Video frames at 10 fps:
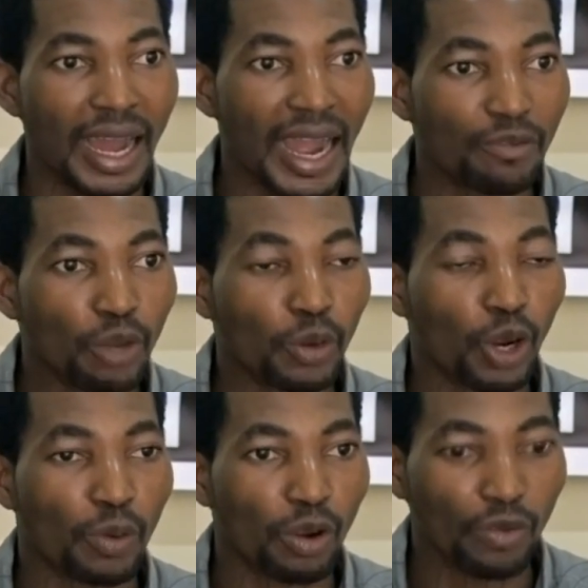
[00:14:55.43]
have not
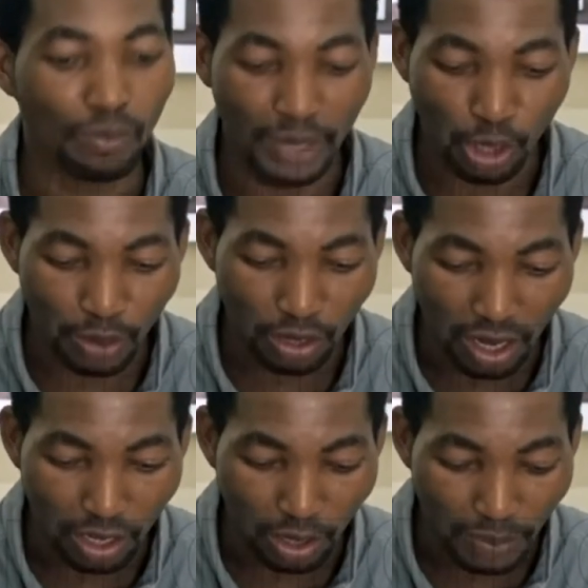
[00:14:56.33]
been
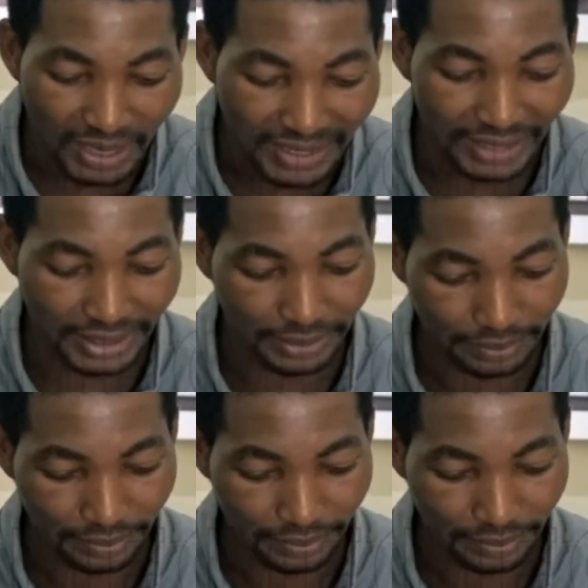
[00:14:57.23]
compensated.